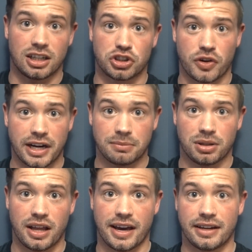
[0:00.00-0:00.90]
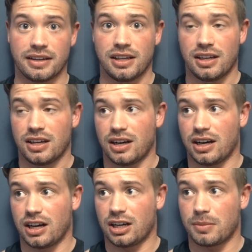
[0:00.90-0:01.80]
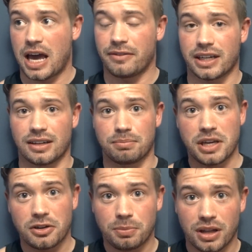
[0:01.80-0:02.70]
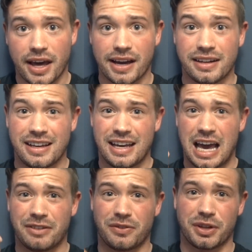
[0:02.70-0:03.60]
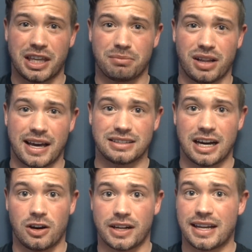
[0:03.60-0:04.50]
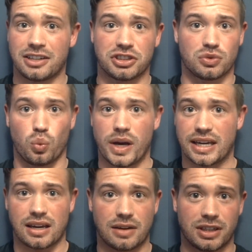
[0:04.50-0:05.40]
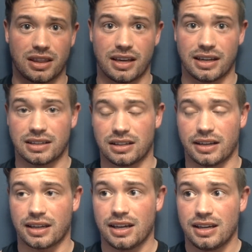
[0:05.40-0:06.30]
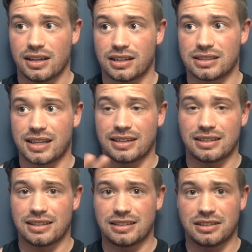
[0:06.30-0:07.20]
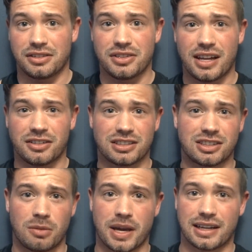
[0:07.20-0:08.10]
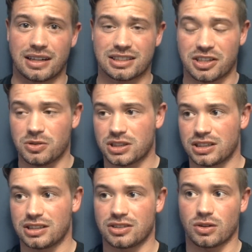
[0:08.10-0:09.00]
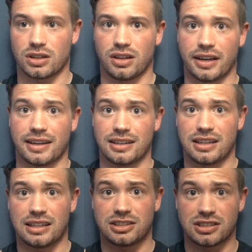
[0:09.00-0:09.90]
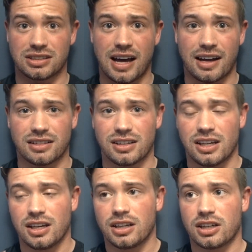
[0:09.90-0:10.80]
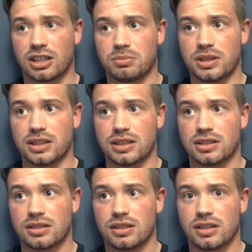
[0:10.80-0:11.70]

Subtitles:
training plan, having a meal plan, having everything planned out, and not just winging everything, and because then you're gonna start making excuses, or it's just not gonna be